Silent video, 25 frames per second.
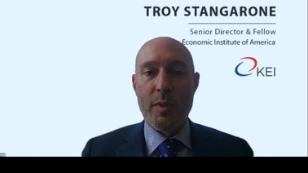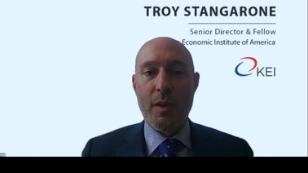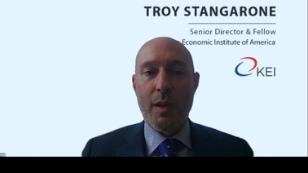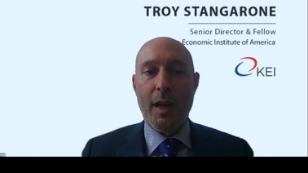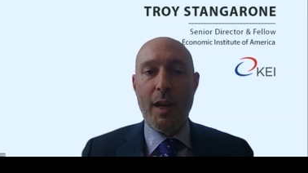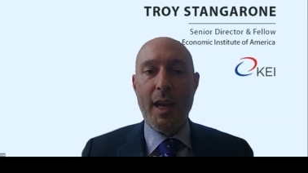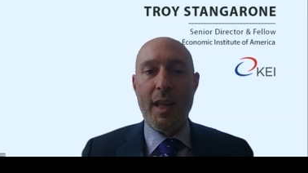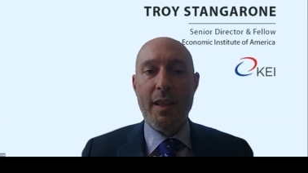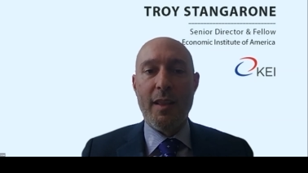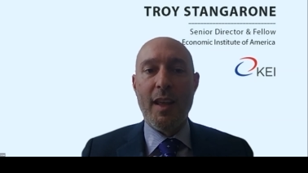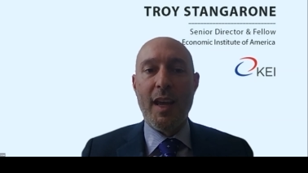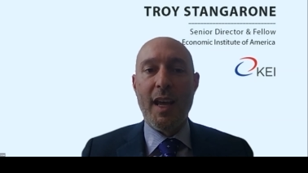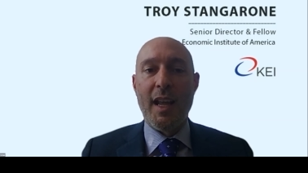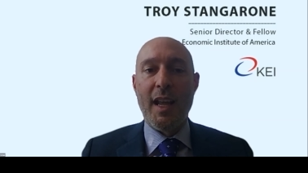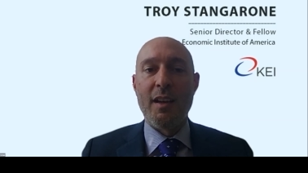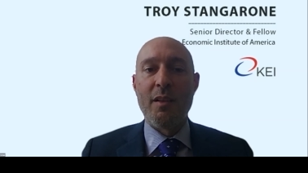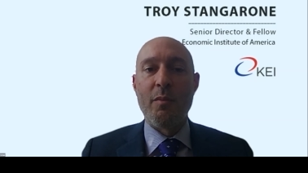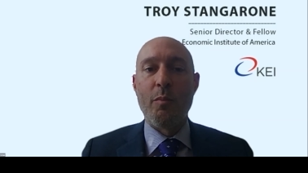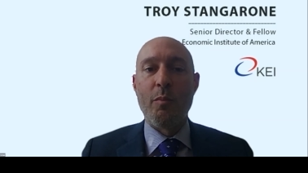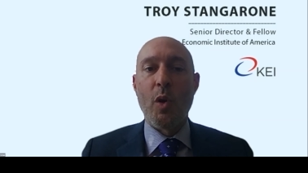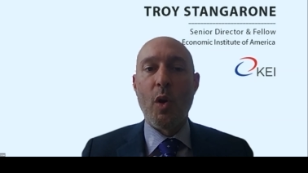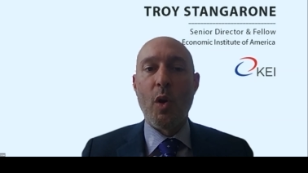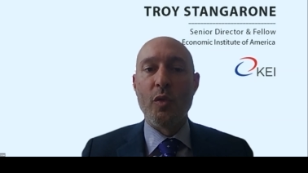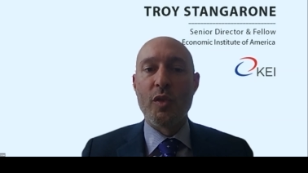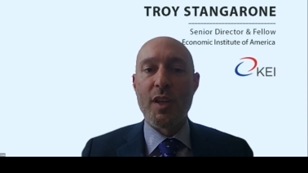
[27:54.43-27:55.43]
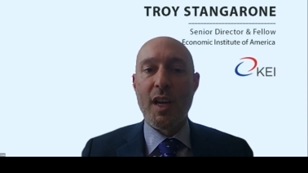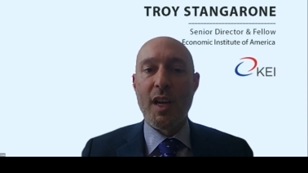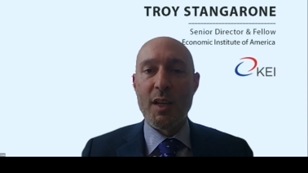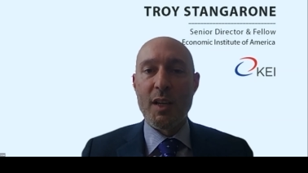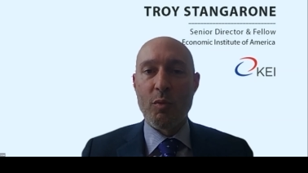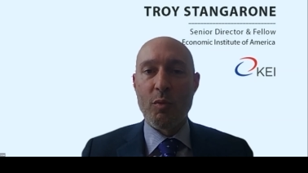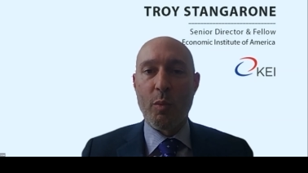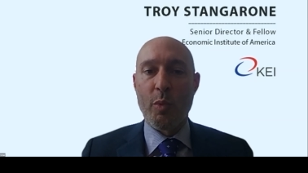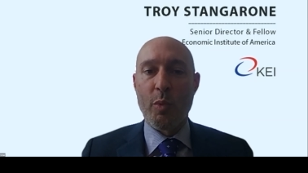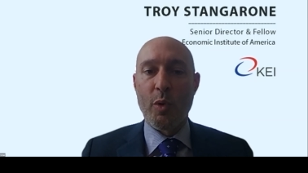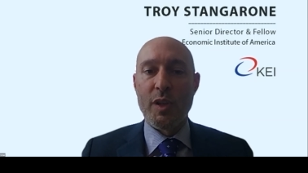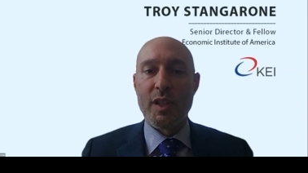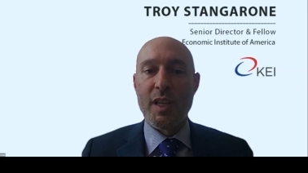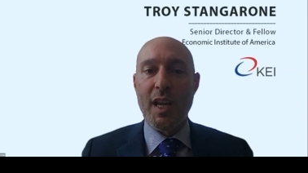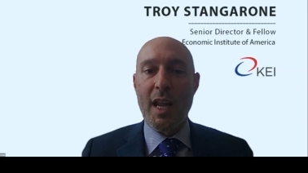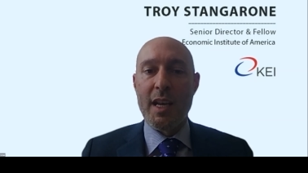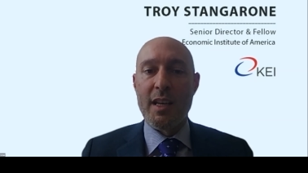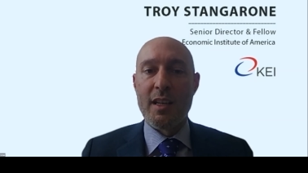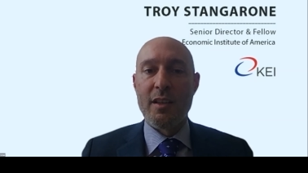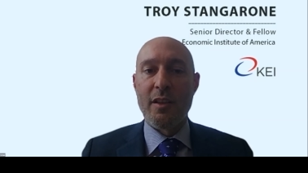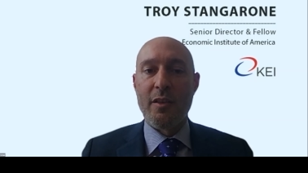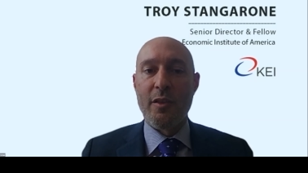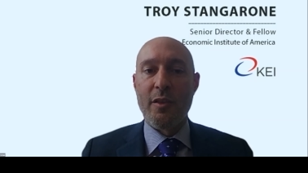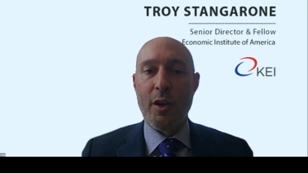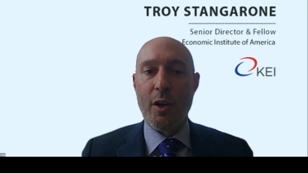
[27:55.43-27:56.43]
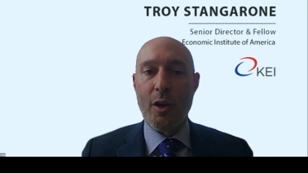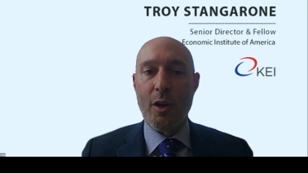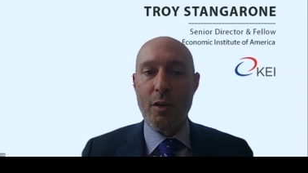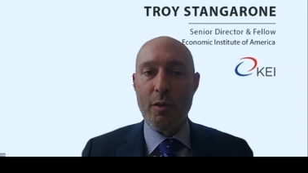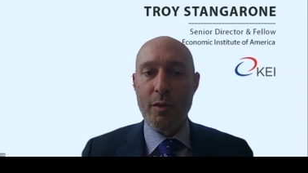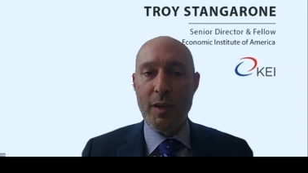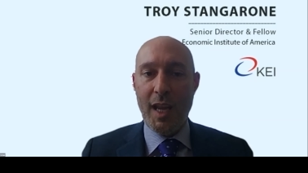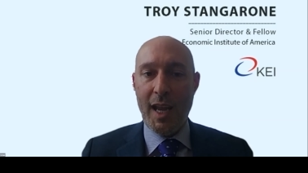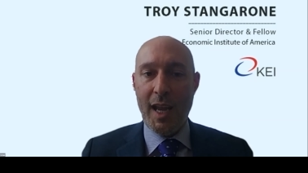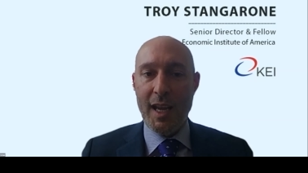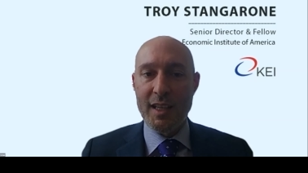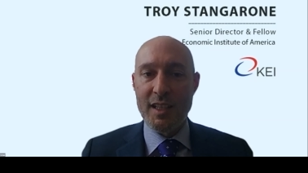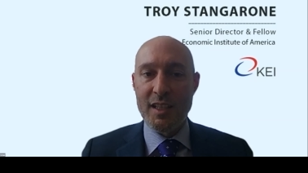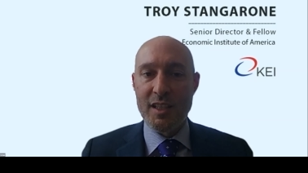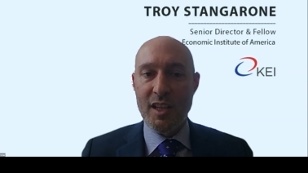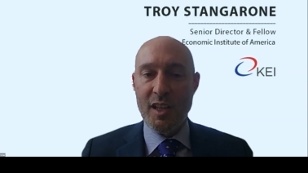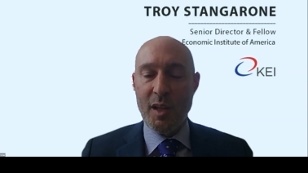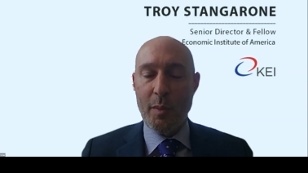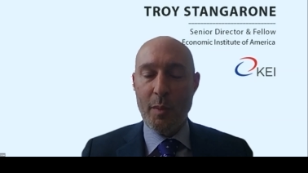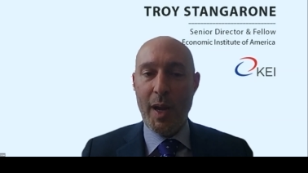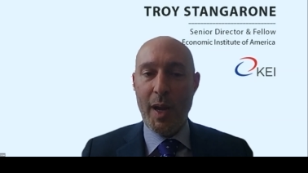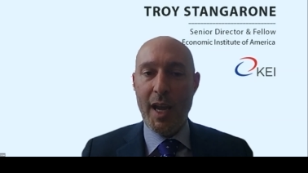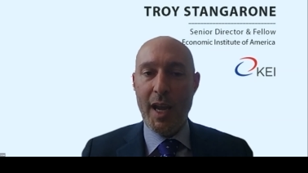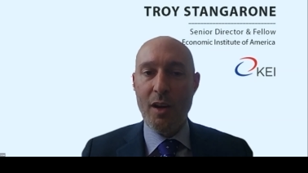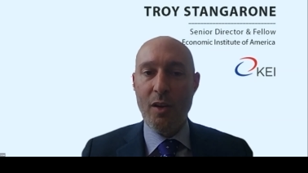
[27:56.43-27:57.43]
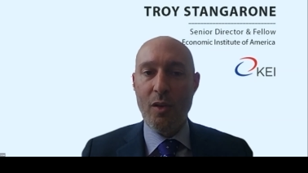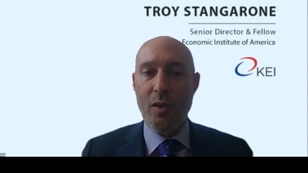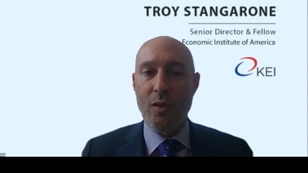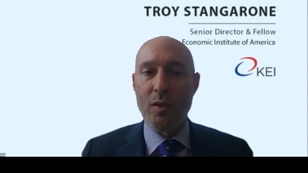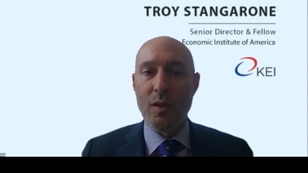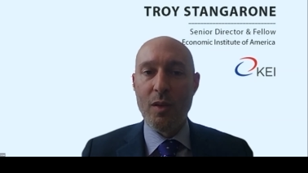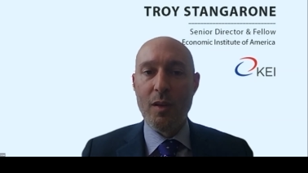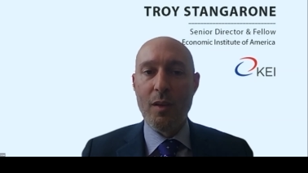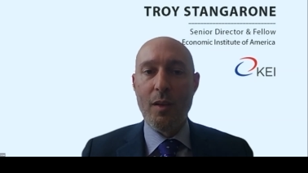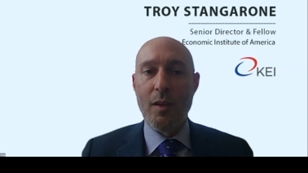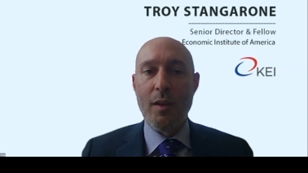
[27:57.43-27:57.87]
And then both sides will present their case to the panel.